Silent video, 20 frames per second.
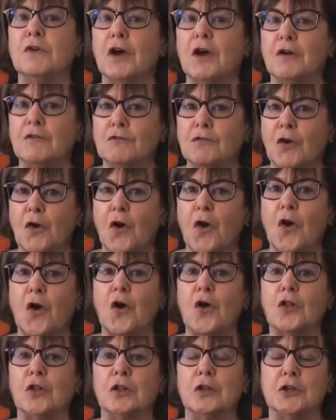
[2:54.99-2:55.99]
of
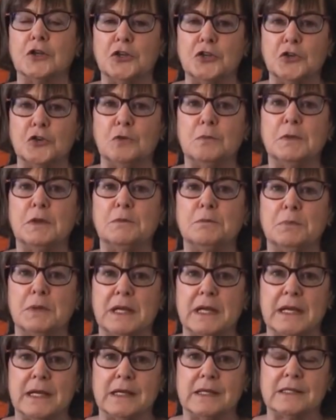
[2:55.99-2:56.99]
all human
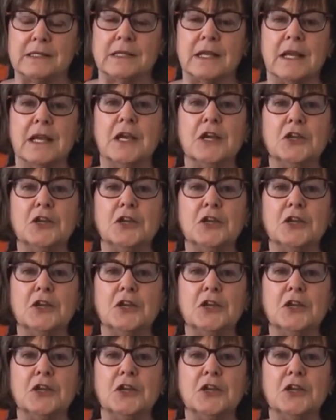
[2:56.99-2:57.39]
beings.